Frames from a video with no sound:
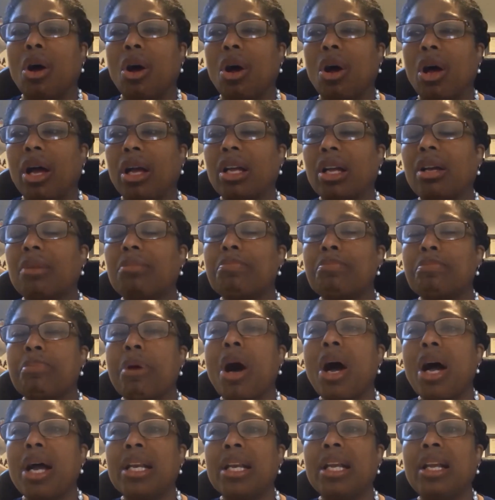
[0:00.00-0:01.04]

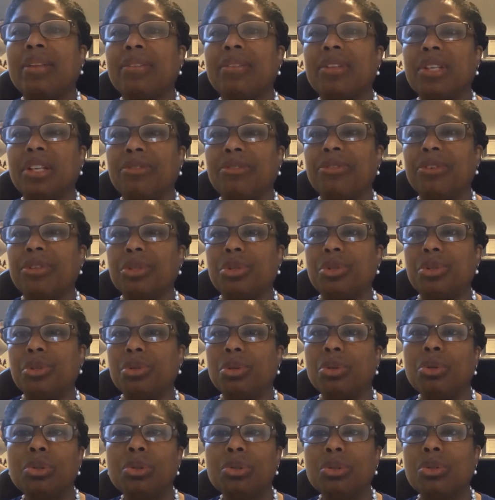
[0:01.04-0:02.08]
combining the different
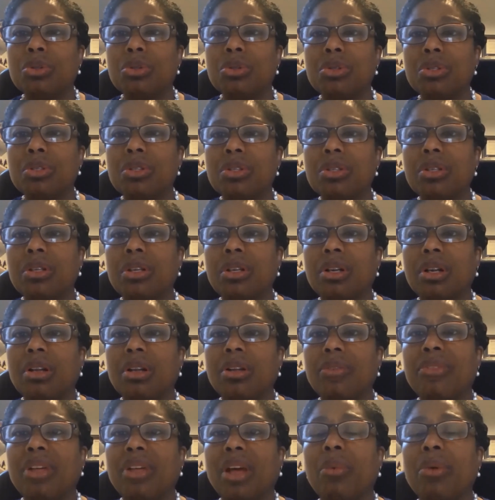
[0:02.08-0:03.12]
tools
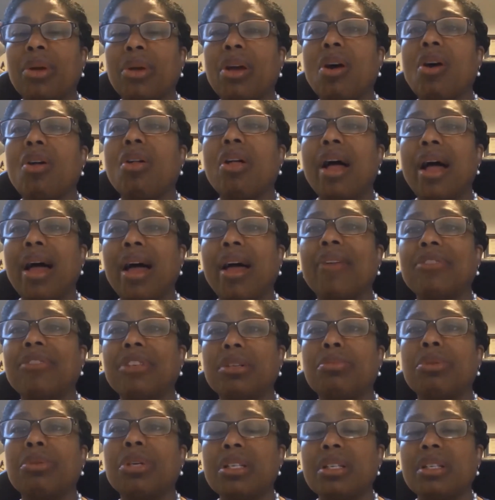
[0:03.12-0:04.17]
that we all have to
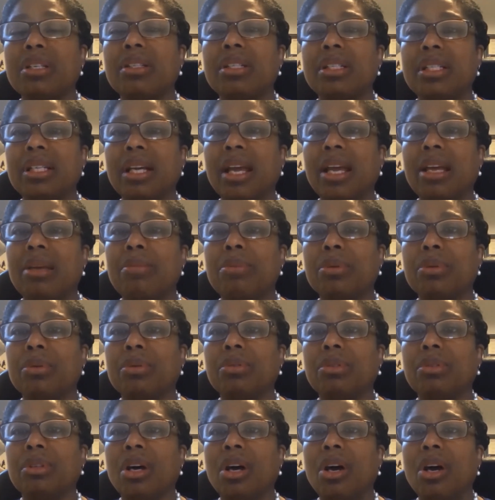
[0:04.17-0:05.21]
bring to the table,
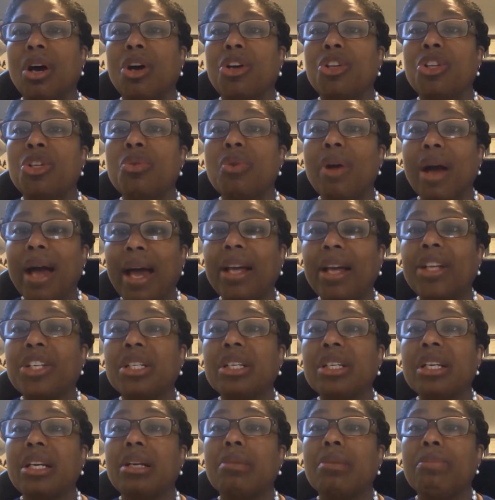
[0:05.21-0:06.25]
you actually
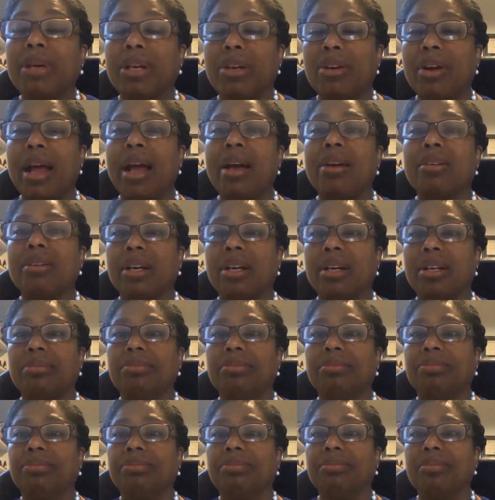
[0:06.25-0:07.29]
get a better outcome.
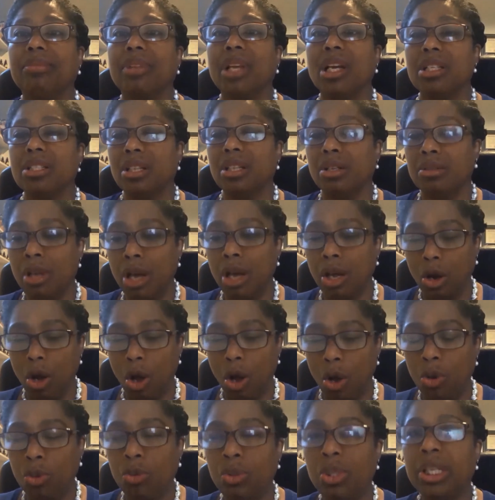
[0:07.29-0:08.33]
So not
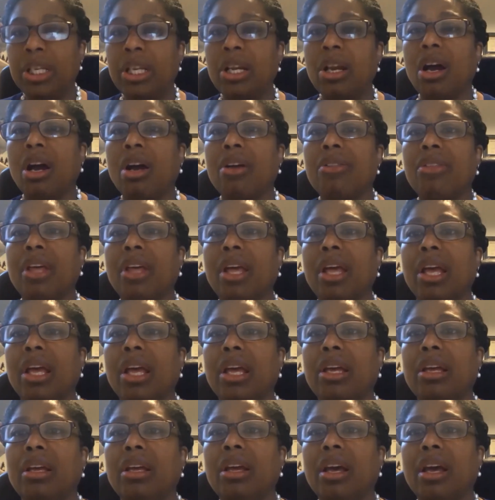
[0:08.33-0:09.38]
only are
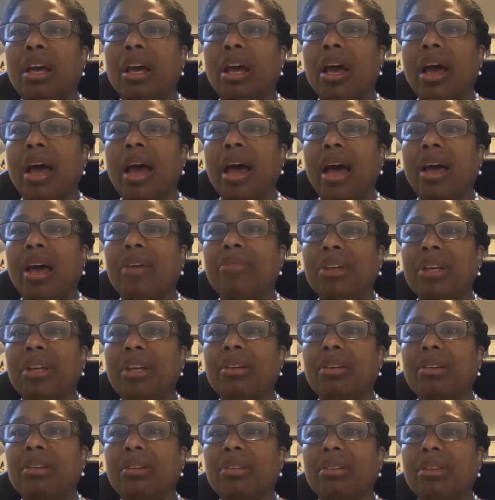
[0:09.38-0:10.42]
they having
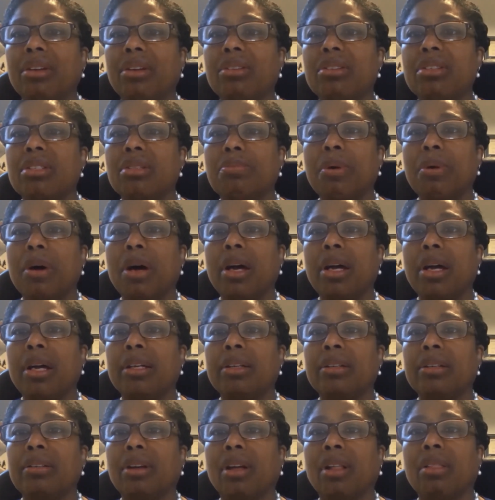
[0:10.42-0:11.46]
their spine
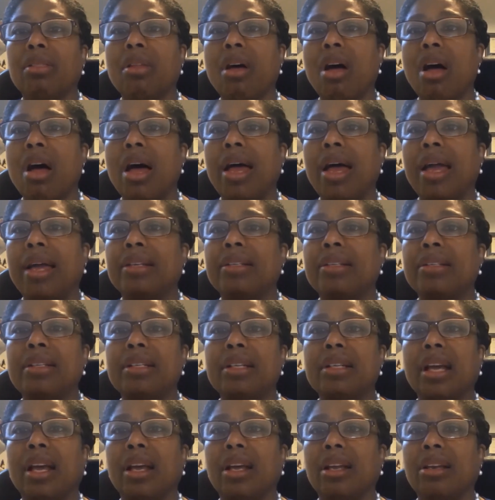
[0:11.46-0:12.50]
aligned
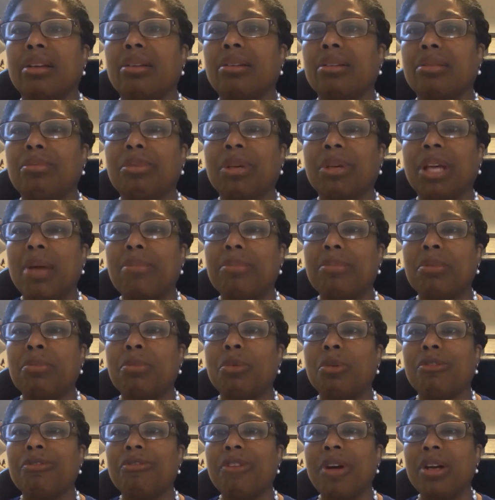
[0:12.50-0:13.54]
and becoming
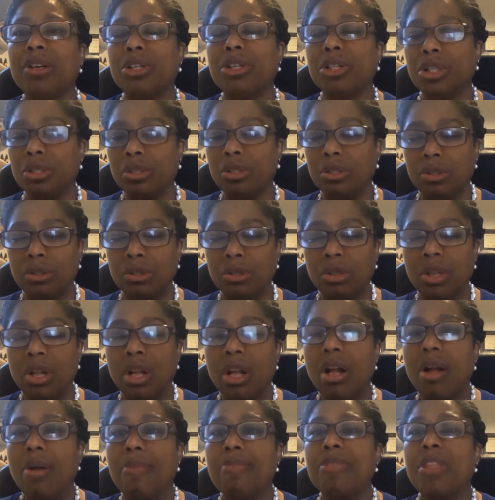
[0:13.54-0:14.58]
more functional,
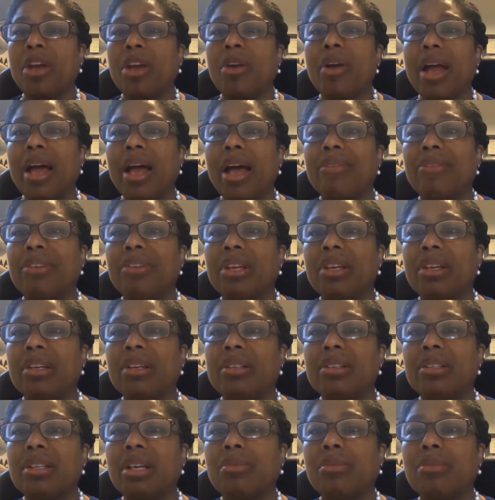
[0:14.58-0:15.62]
they're having
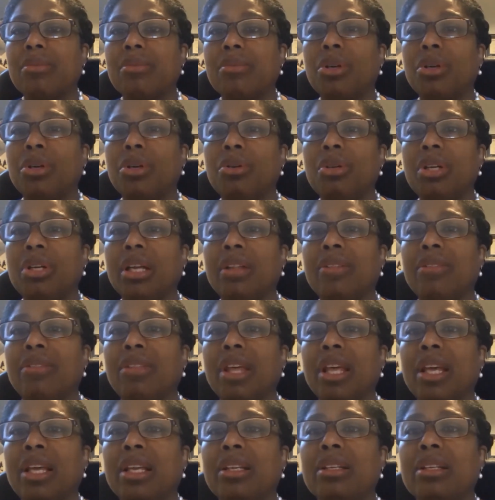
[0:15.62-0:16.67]
someone who can
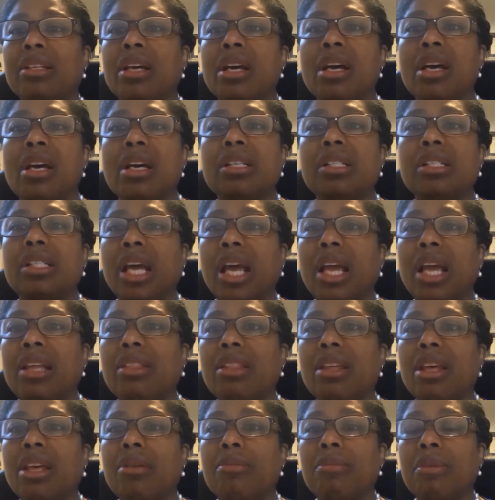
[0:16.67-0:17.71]
then take
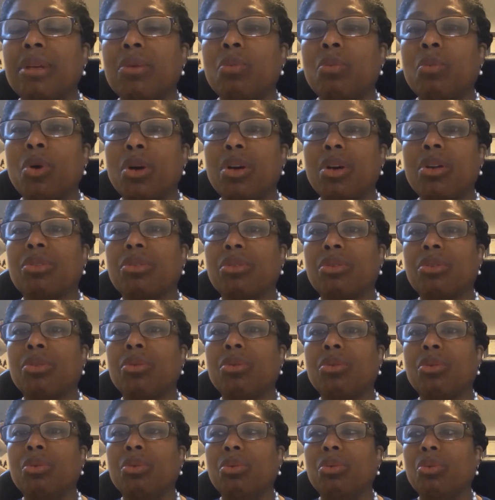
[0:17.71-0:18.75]
them and work
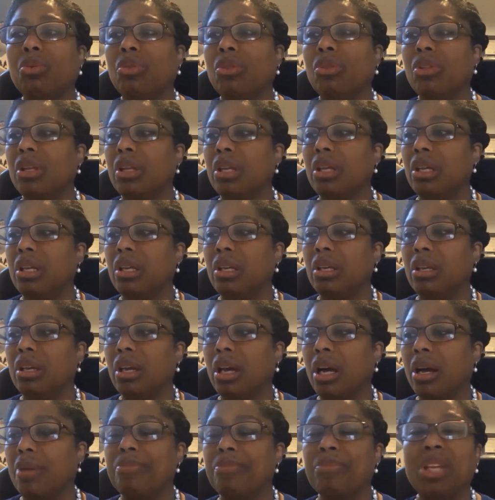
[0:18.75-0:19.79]
through the
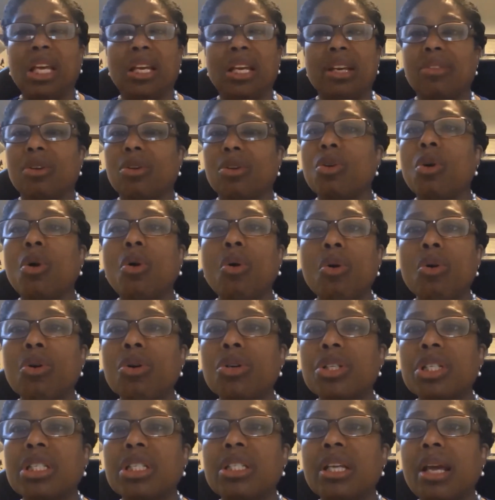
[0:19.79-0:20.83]
getting their core
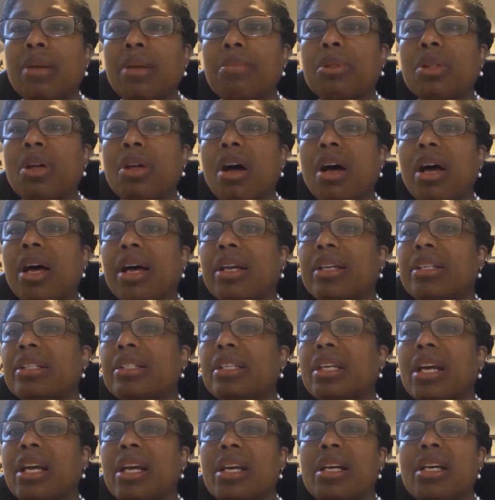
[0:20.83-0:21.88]

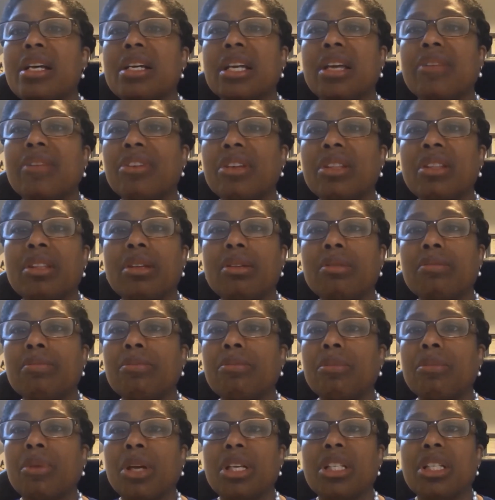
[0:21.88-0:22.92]
stabilized, giving
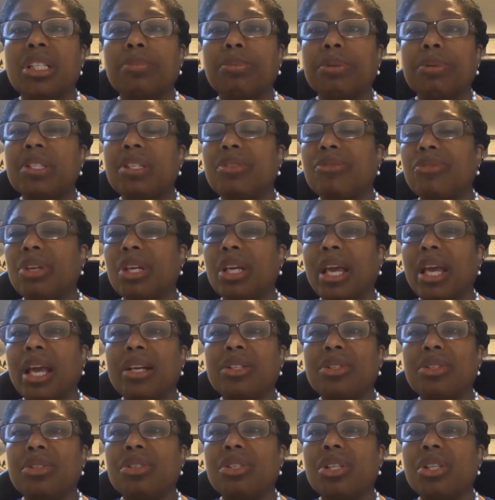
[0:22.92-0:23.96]
them specific
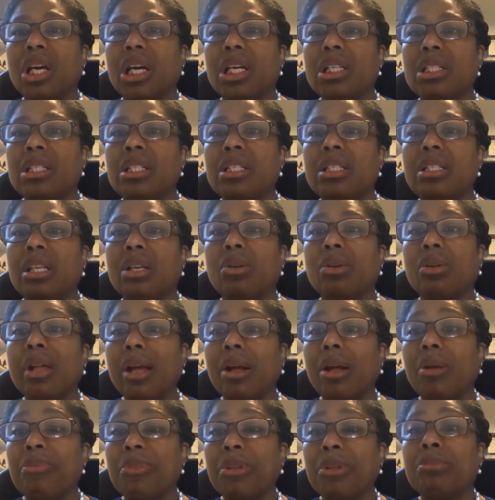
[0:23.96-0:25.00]
exercises that'll
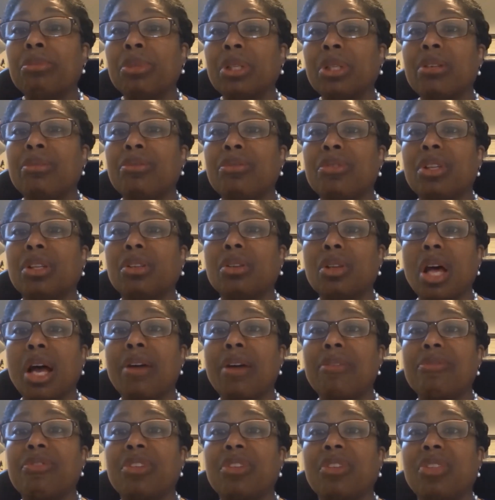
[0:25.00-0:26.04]
help them live the
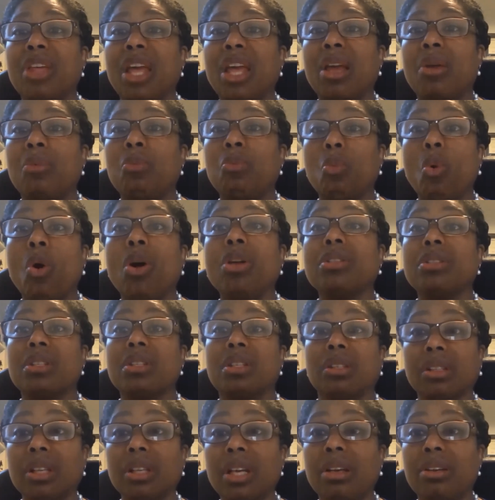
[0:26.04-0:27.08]
life that they want
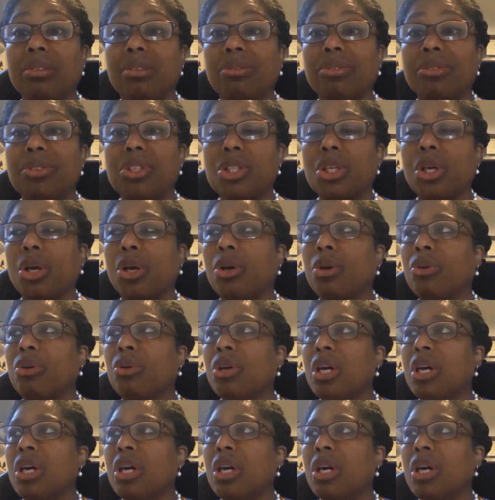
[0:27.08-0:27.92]
to live. So,